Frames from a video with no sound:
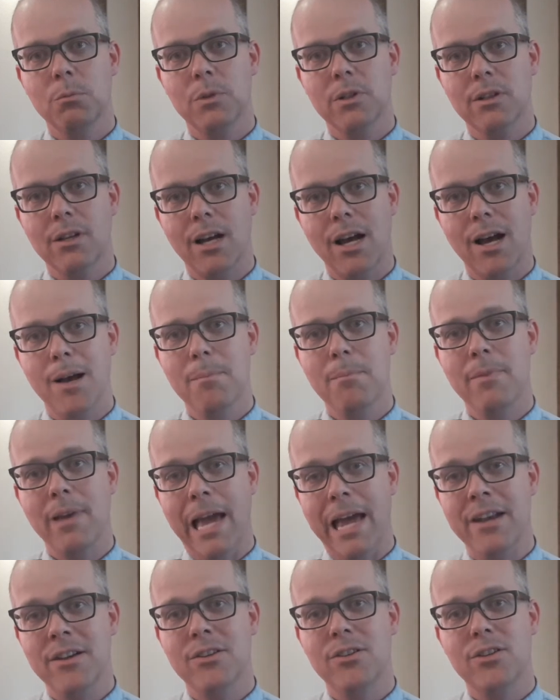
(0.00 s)
will come
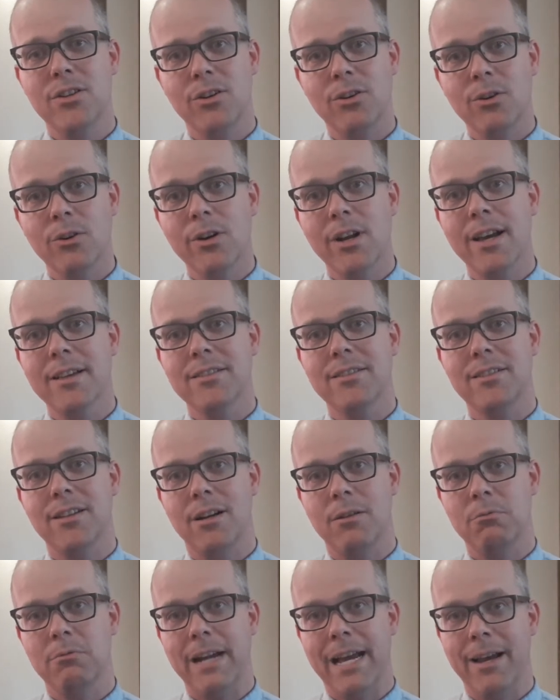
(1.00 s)
and turn us
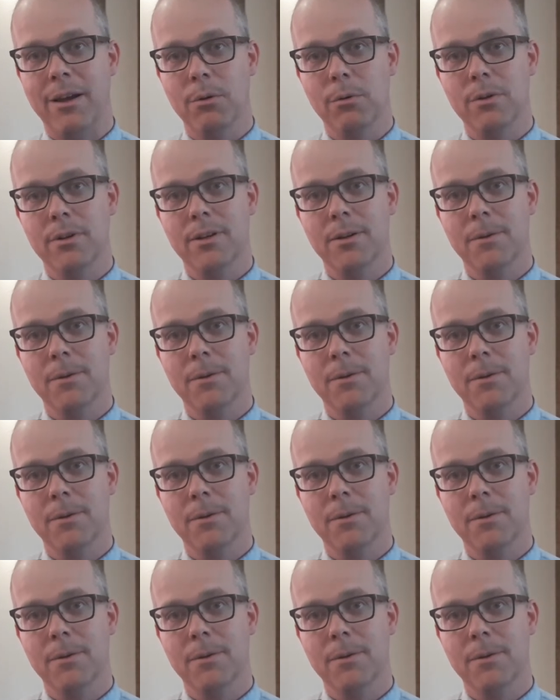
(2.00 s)
around.